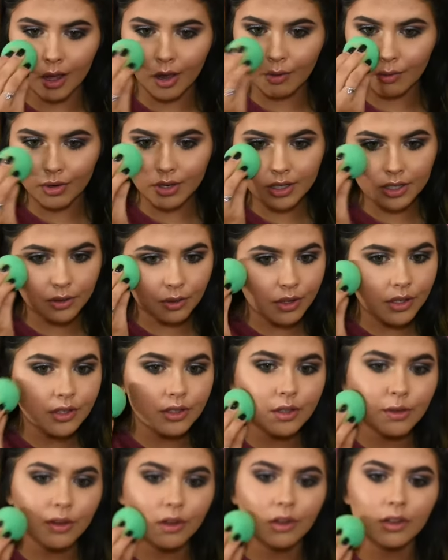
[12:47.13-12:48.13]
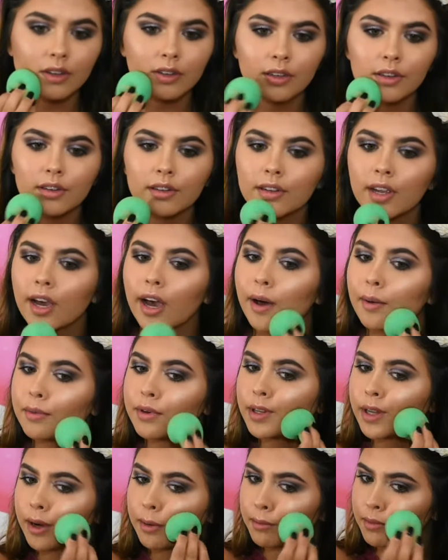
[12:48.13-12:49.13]
And we're just going to
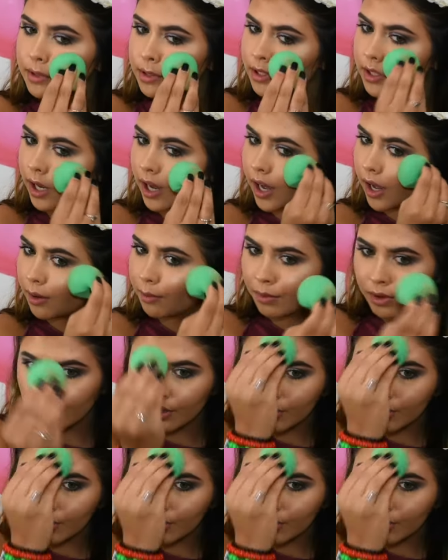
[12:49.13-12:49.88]
dab, dab, dab.